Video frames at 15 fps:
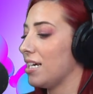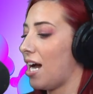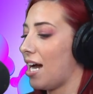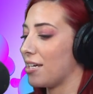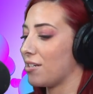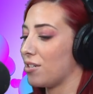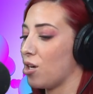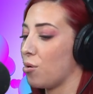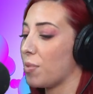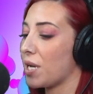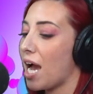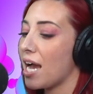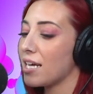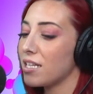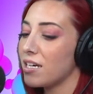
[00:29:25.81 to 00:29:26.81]
I don't know. But
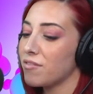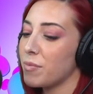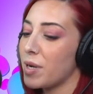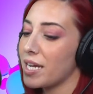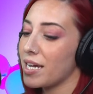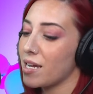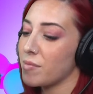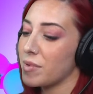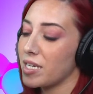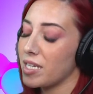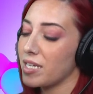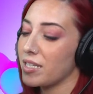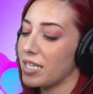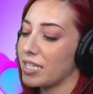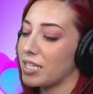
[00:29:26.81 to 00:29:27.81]
I love
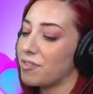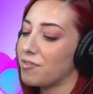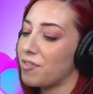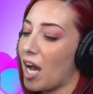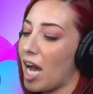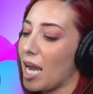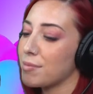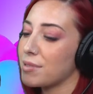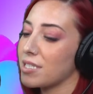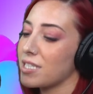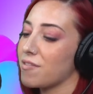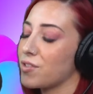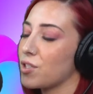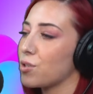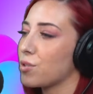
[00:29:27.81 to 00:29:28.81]
Miami. Like the vibes is
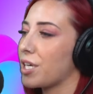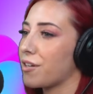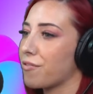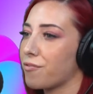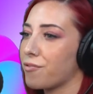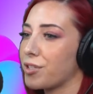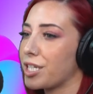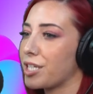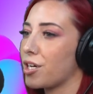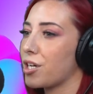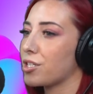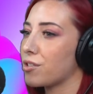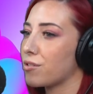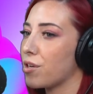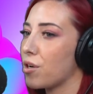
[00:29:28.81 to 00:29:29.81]
if you're like free and
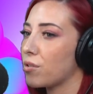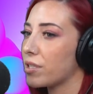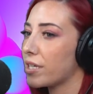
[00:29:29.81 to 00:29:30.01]
on your own.